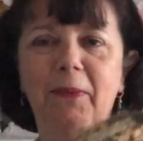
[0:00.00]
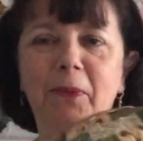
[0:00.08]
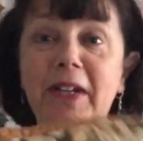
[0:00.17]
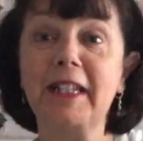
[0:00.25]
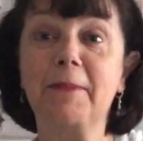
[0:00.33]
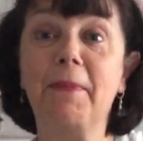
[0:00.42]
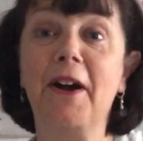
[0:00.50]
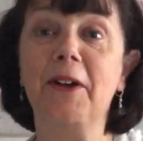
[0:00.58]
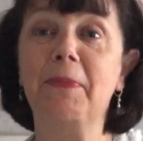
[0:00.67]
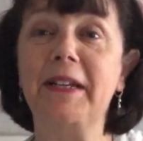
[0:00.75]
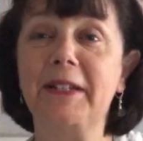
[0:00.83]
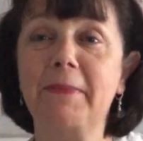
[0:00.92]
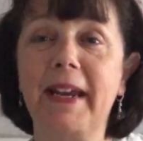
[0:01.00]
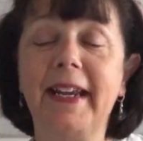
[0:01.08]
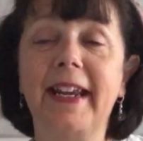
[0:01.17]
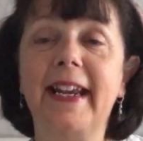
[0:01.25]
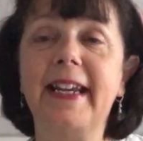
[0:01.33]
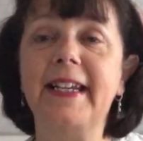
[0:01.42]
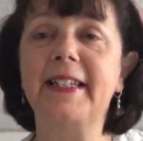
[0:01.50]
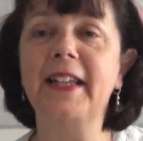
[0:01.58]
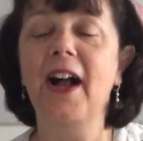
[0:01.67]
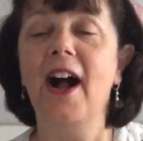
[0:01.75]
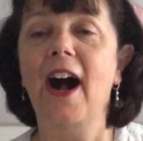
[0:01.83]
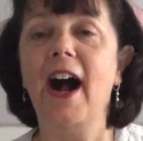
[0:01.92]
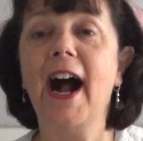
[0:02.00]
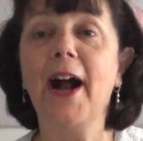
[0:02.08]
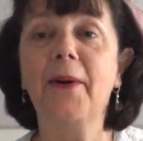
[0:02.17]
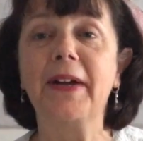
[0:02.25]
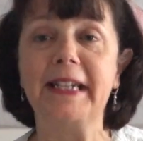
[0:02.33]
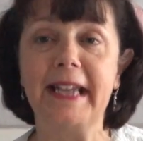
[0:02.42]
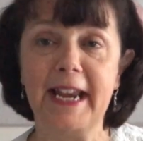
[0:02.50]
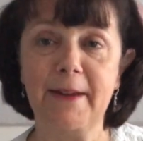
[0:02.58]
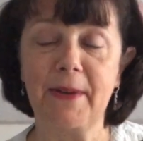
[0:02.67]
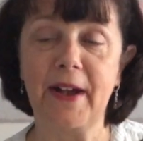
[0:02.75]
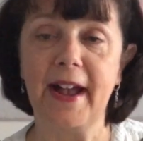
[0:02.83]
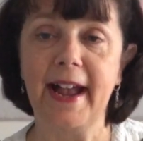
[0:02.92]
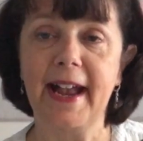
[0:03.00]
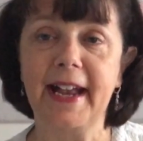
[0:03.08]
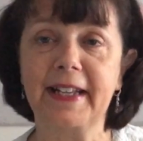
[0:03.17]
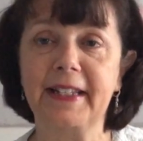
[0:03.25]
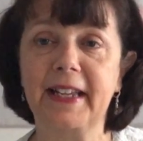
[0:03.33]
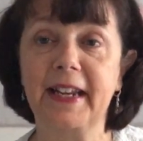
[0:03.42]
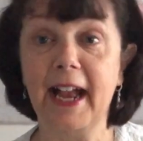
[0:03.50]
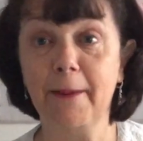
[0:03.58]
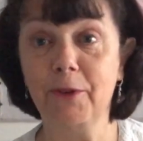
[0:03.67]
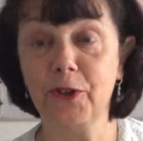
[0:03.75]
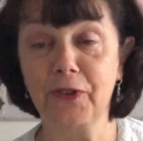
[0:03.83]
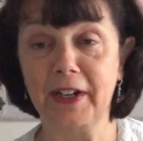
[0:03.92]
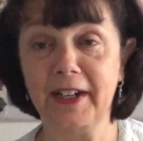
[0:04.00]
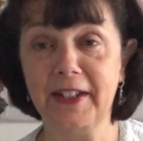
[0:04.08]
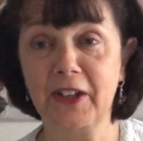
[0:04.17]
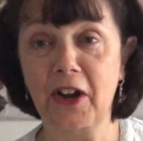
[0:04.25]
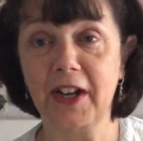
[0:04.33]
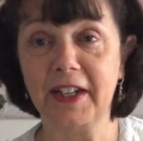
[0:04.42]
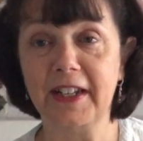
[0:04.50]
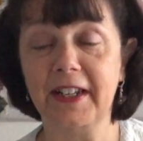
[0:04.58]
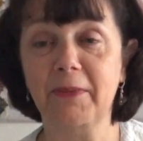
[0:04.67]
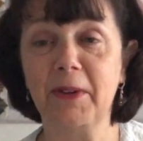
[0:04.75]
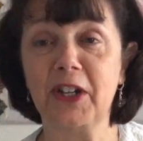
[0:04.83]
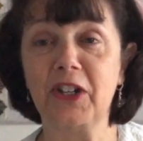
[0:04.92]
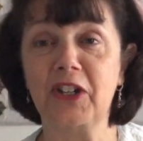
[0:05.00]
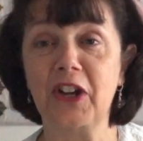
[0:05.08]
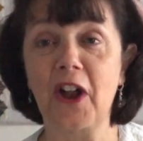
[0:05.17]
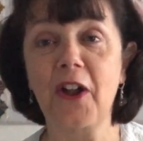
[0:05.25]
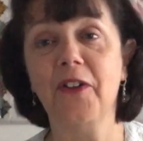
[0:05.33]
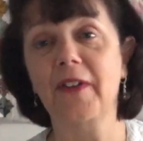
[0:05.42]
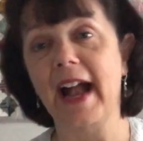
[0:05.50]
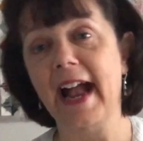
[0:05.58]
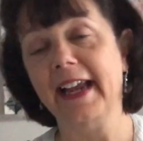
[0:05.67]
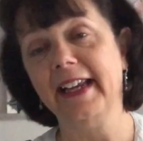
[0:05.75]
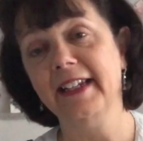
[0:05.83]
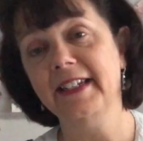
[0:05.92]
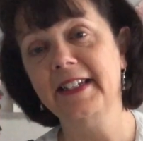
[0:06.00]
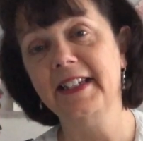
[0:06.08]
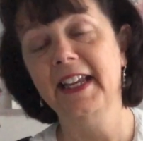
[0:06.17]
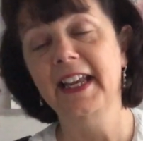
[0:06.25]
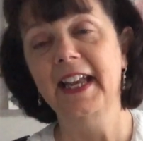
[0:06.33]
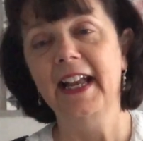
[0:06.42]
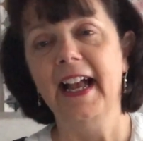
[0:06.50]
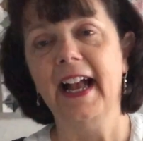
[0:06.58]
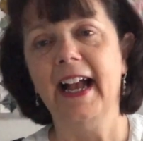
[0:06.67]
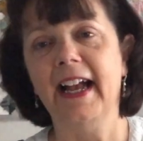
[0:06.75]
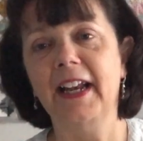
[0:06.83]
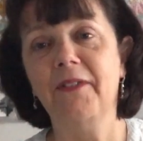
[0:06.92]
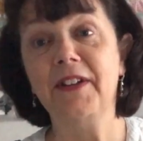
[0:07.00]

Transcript: what inspired me to make it is our neighbour has an apple tree in his garden which overhangs, and every